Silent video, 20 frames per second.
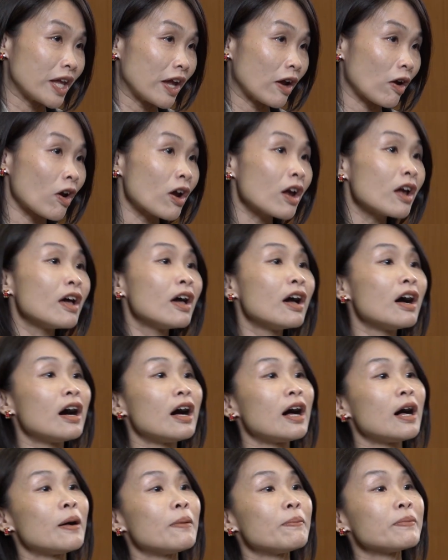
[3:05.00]
care.
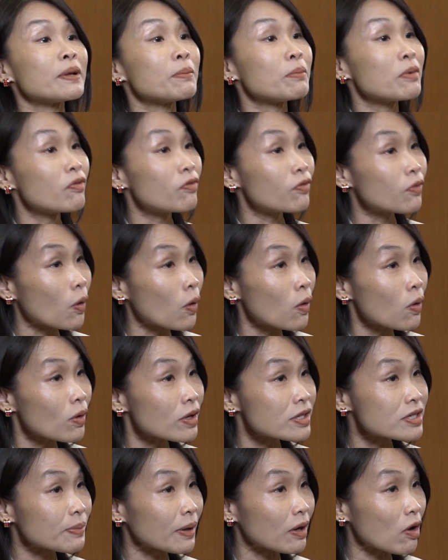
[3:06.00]
Number
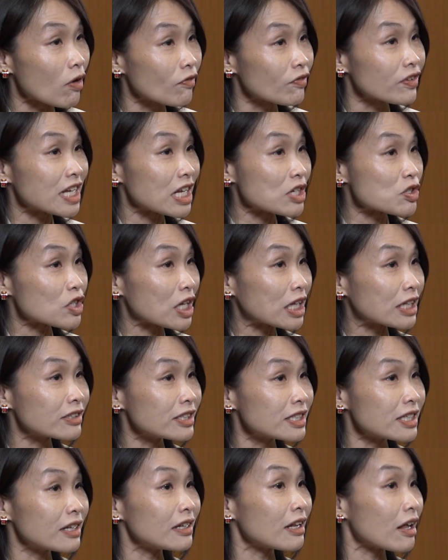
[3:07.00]
4 is about
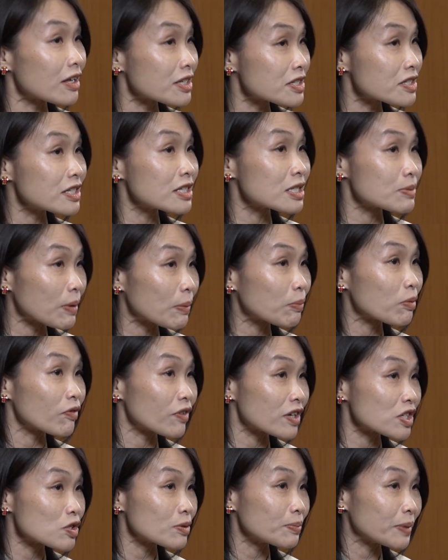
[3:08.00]
confidentiality, and lastly is about
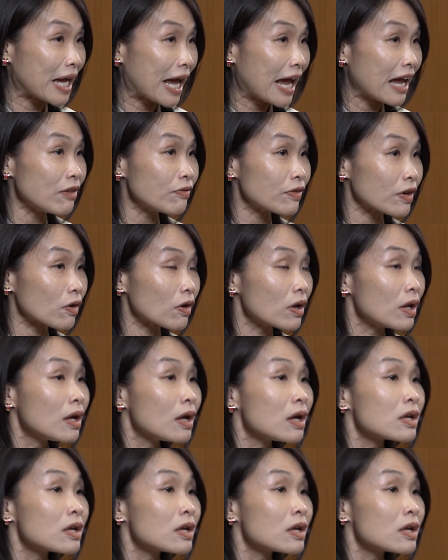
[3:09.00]
professional behavior.